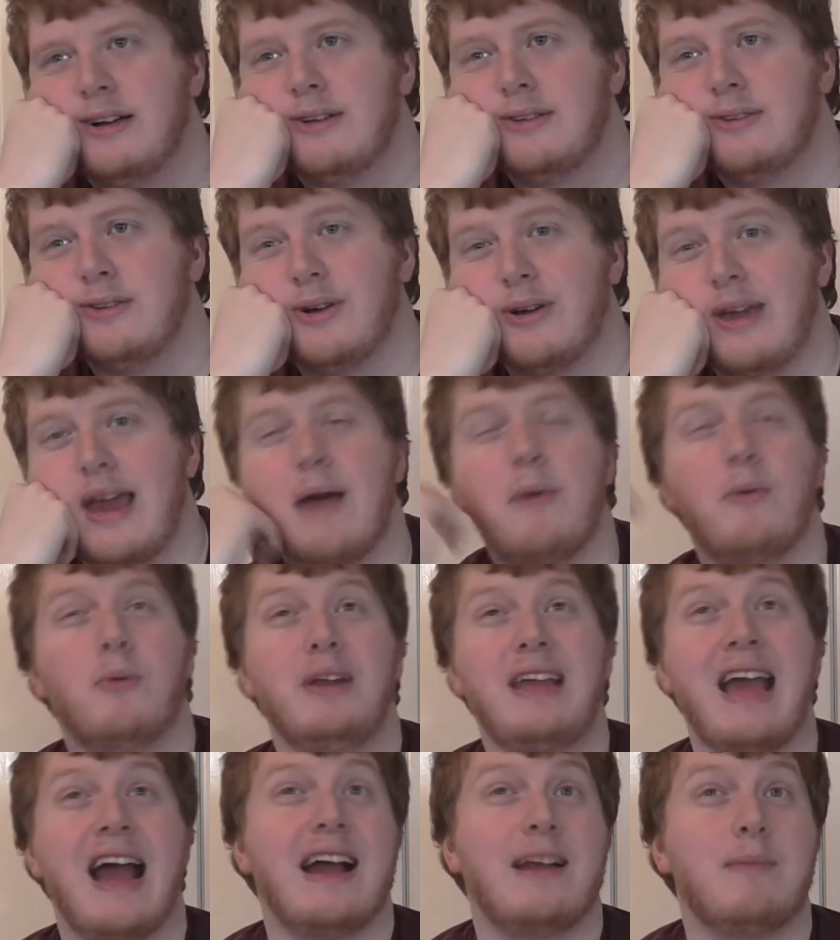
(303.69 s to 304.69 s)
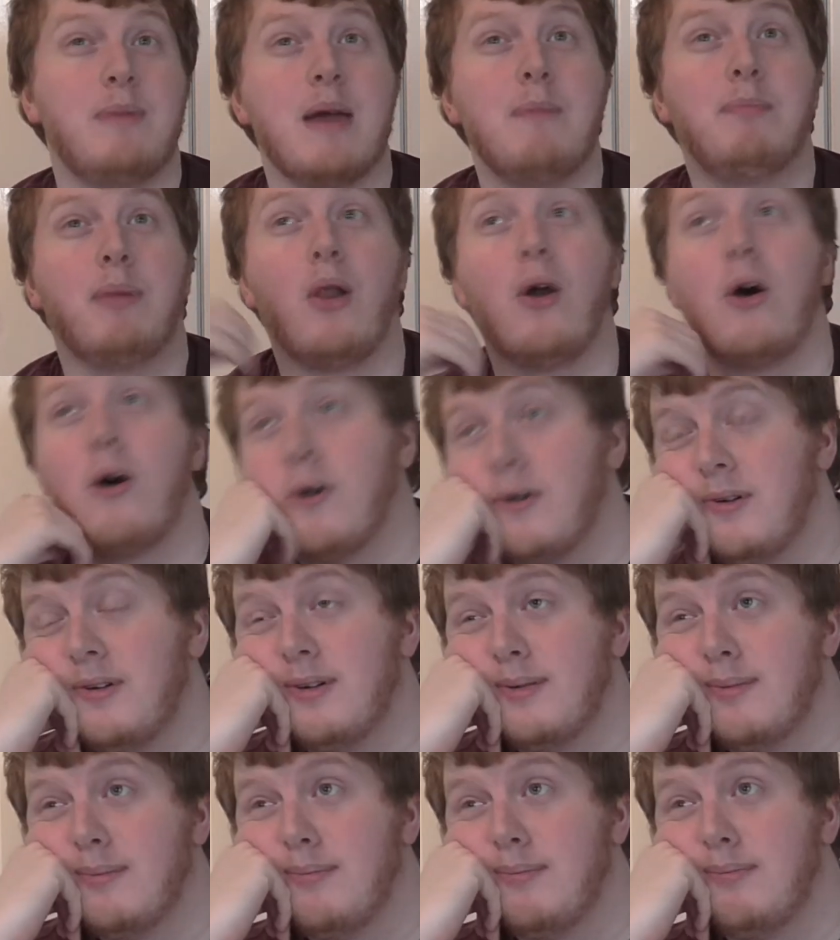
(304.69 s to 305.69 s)
So yeah, it would kind of be a plot.
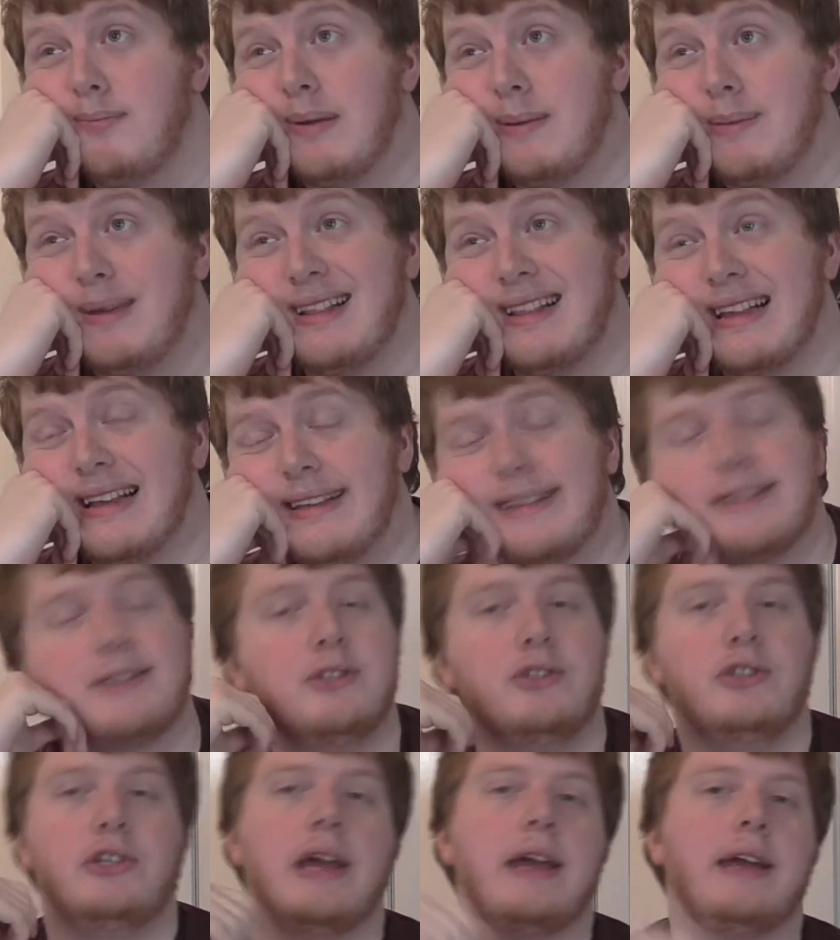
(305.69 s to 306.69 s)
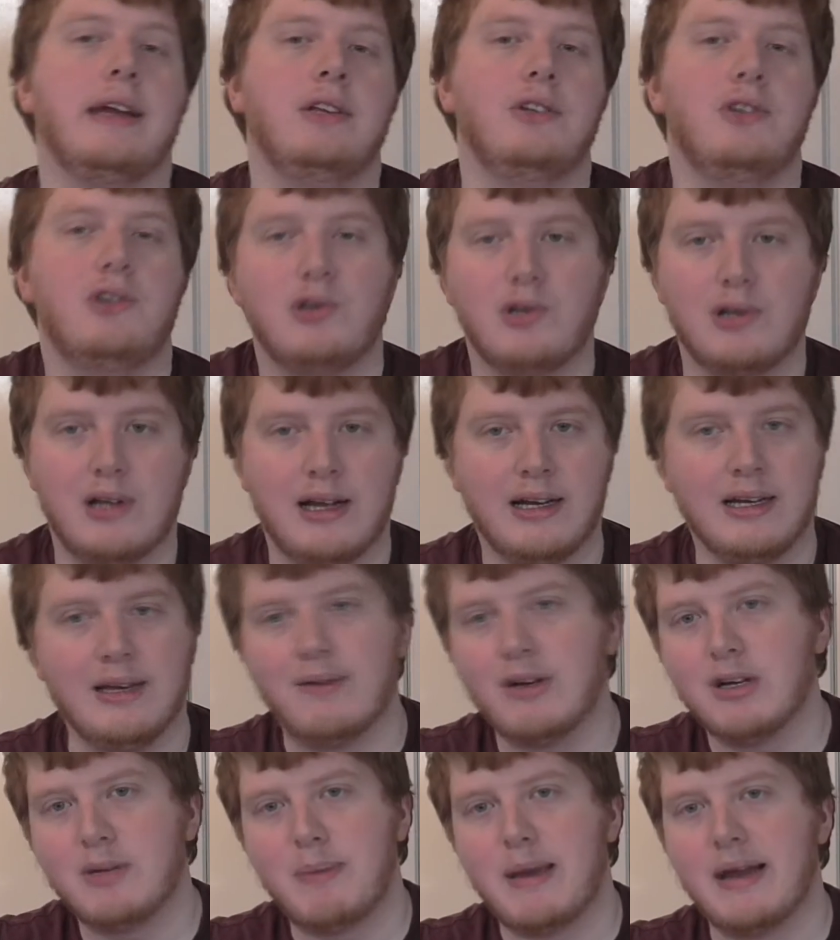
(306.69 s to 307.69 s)
But I mean, things can change, and
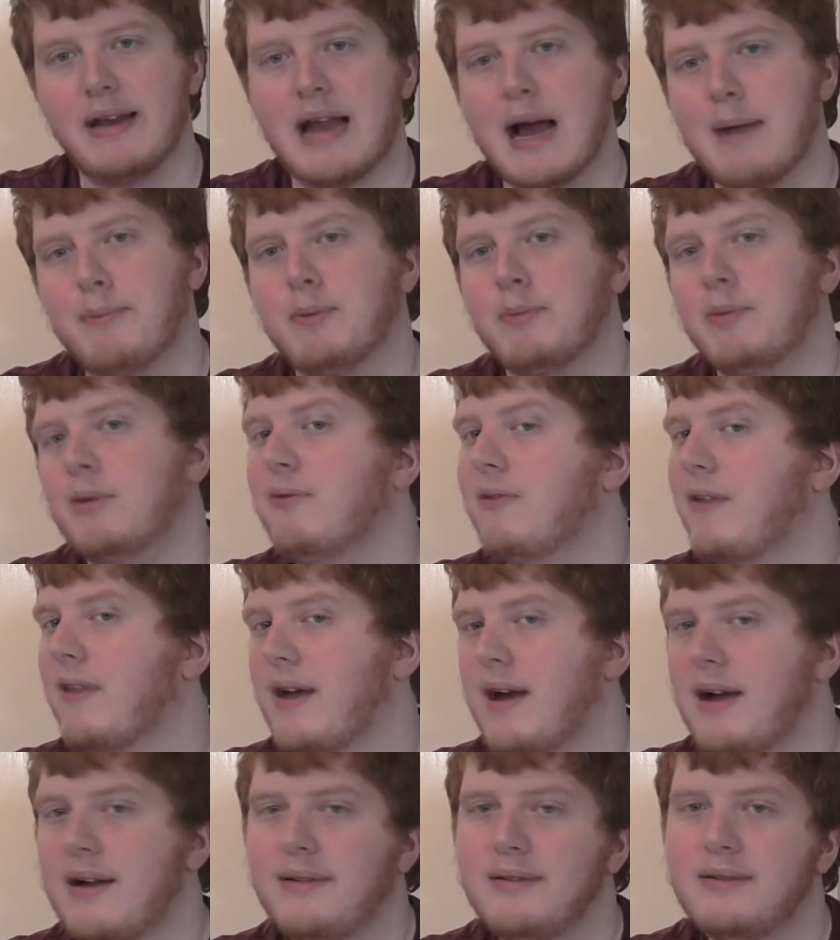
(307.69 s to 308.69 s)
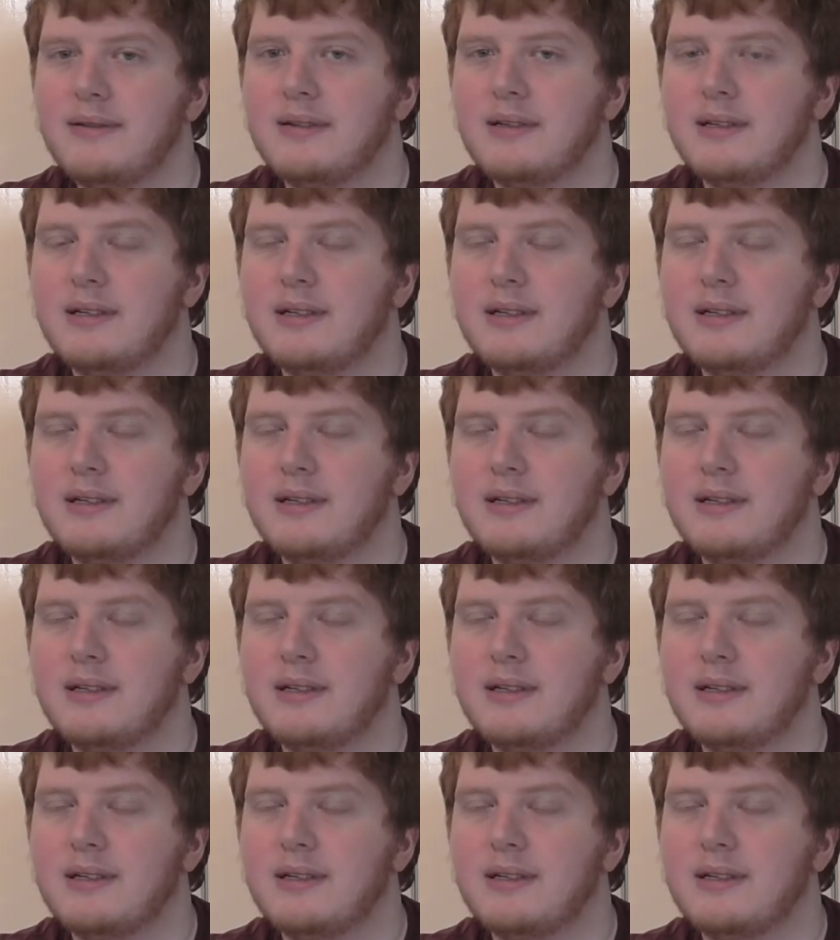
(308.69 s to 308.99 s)
you've got to be adaptable for that.